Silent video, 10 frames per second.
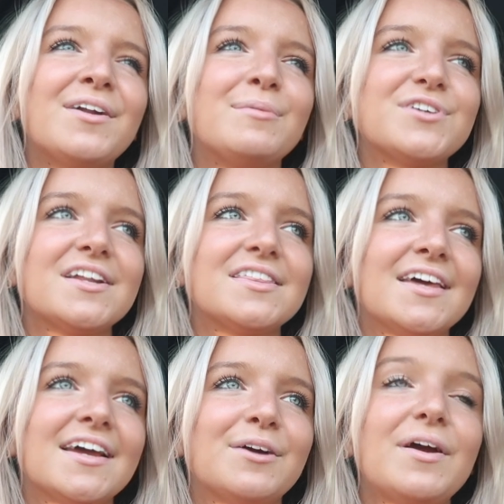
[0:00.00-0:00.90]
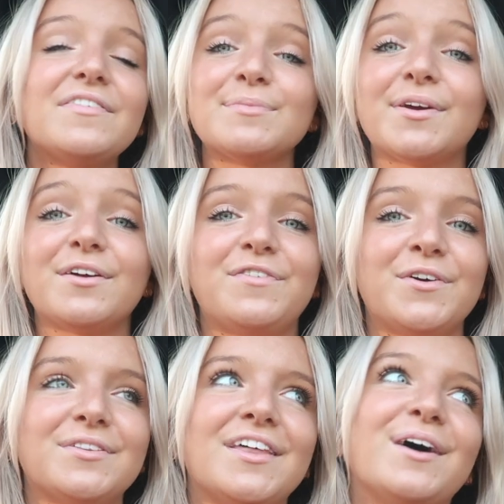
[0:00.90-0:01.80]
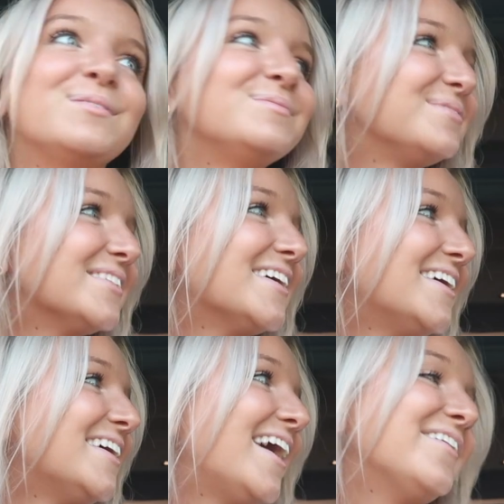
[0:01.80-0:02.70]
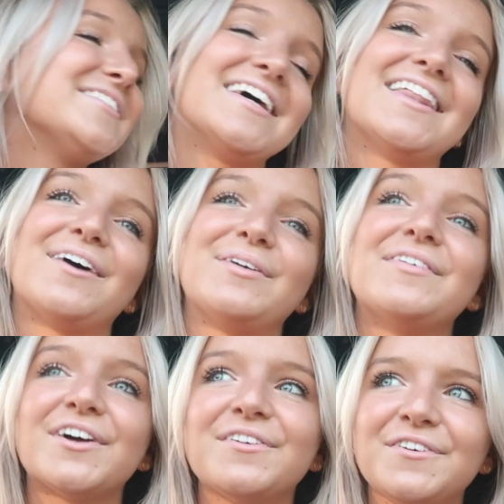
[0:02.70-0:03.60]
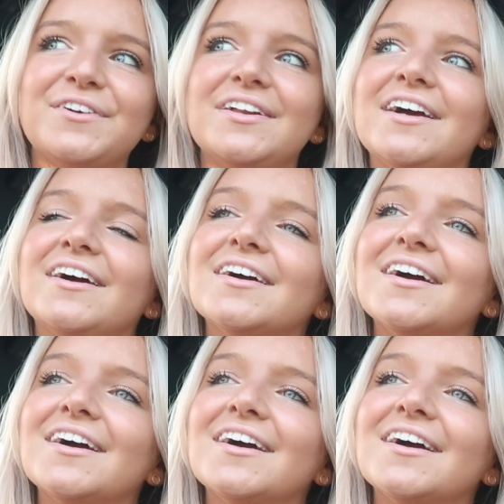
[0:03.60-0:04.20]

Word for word: don't know, I'm trying to think. We have some good food, though. I will say that. We have good food here.